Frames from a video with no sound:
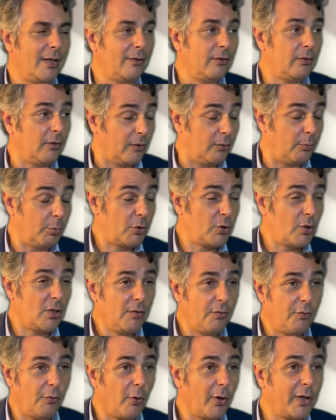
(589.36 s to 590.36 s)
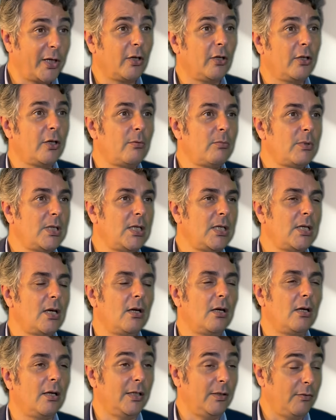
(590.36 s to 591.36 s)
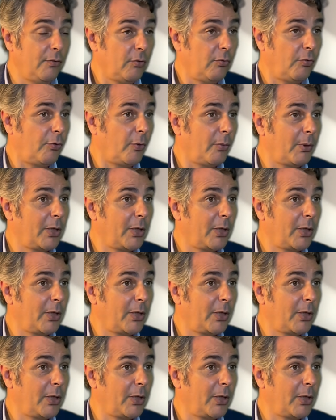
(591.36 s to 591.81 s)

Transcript: especially for economy, even for